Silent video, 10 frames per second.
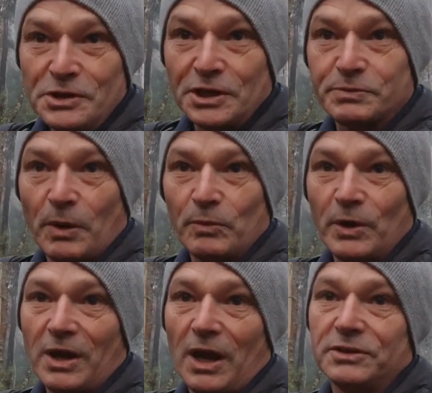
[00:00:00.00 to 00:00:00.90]
So that's what
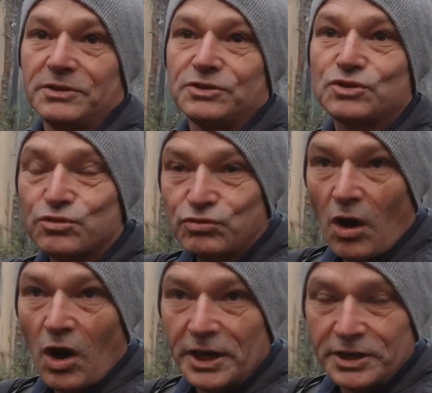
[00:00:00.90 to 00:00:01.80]
we're going to
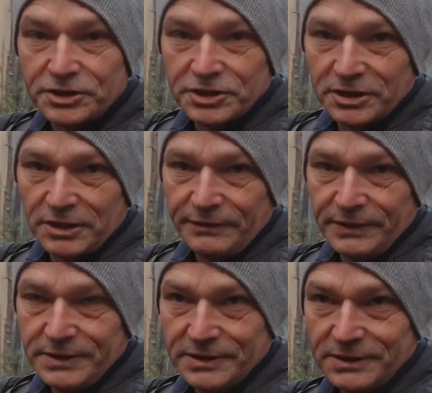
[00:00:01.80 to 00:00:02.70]
try and achieve
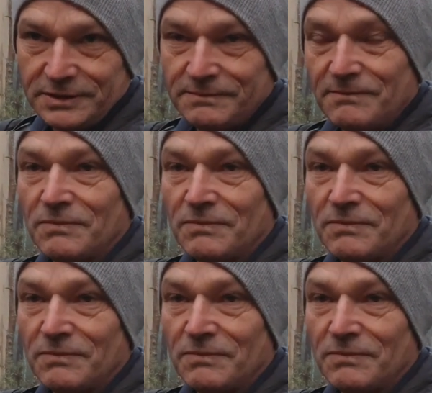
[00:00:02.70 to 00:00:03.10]
in